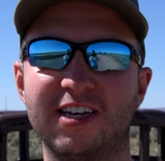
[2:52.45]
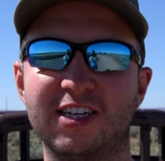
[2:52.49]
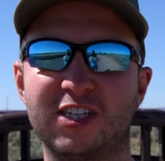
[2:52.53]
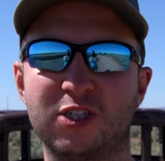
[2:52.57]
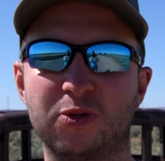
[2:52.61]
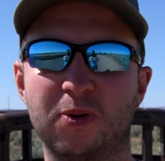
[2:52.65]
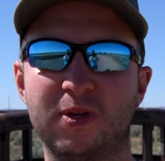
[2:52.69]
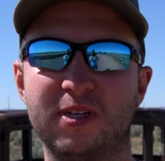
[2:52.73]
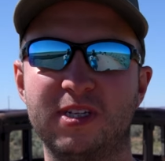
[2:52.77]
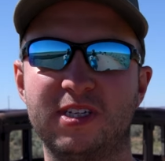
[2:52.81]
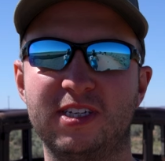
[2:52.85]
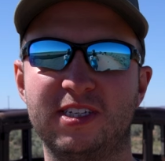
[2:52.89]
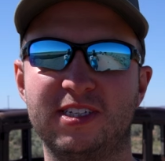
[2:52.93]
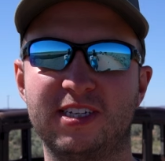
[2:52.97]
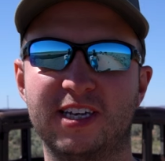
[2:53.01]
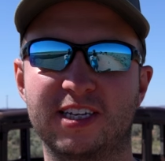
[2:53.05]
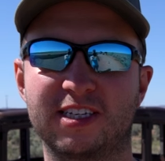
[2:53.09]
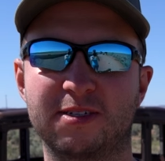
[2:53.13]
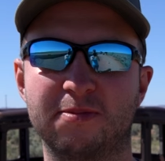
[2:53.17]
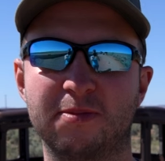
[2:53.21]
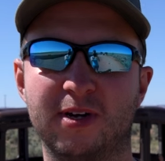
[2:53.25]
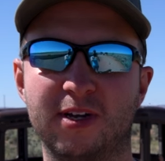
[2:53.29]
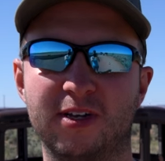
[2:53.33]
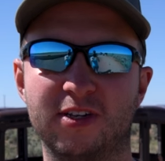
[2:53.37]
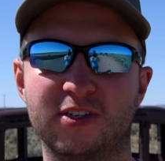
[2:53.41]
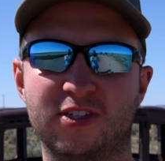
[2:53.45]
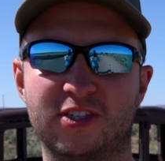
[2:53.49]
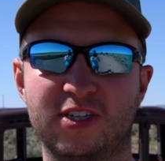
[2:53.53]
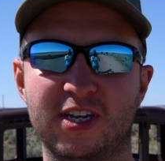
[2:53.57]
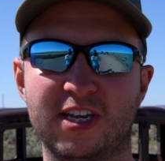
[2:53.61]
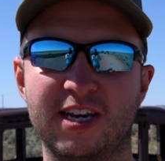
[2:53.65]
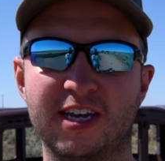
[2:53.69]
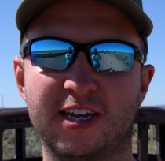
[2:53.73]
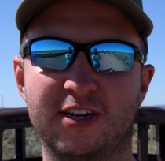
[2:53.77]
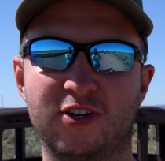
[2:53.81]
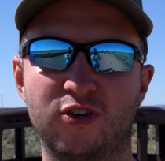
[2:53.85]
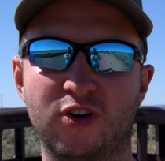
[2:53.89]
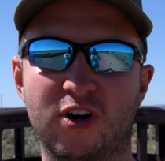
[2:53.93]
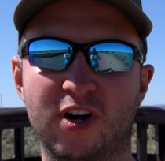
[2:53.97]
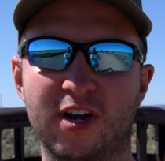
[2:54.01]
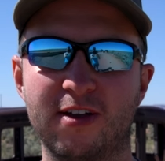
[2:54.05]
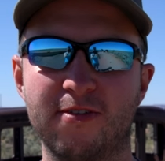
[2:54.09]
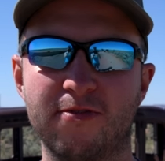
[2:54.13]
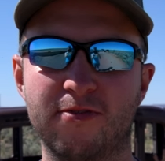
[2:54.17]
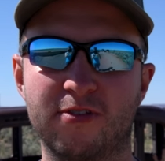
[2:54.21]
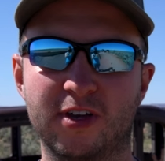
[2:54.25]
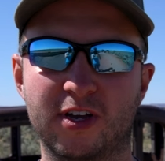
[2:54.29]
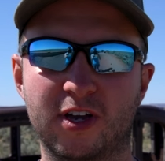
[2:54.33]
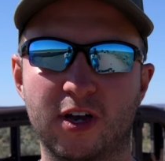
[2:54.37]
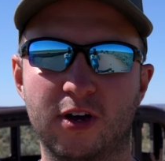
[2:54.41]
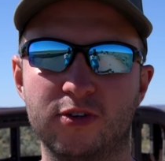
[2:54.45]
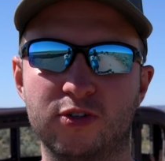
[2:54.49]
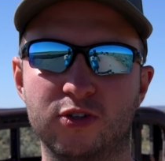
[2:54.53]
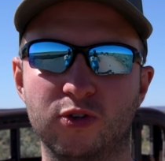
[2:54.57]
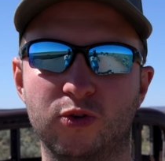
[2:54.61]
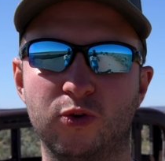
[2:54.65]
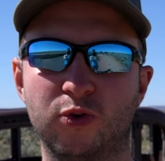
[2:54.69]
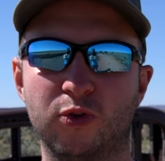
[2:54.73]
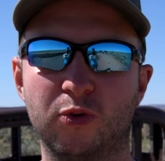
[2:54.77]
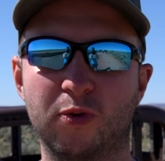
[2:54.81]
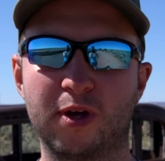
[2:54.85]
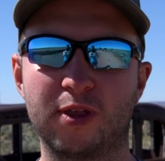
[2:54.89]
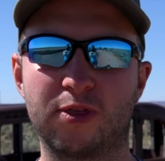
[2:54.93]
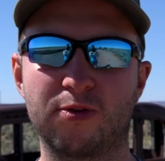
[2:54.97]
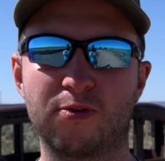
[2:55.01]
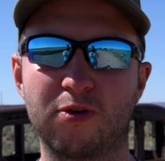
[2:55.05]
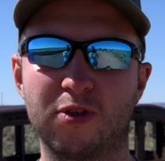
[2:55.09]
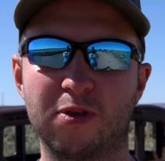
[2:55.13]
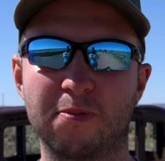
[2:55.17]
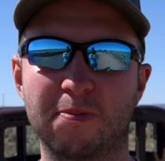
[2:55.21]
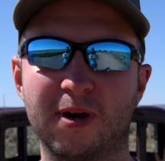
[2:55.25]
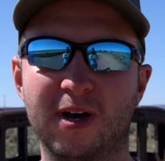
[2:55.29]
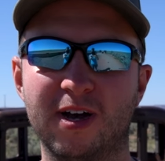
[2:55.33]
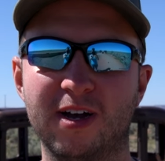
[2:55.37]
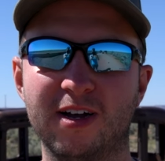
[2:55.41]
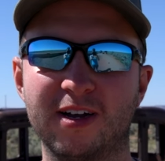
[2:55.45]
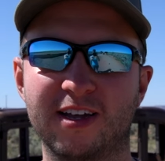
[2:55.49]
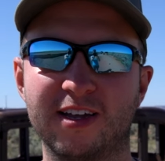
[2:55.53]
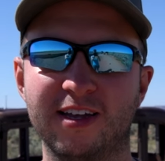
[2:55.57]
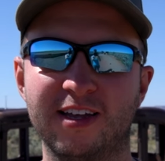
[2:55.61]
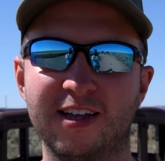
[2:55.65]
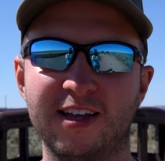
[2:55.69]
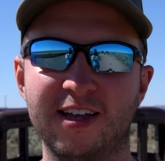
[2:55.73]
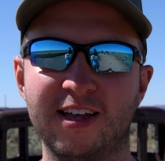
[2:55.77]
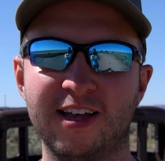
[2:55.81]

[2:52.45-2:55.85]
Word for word: 26 mile scenic drive that goes all the way through the park.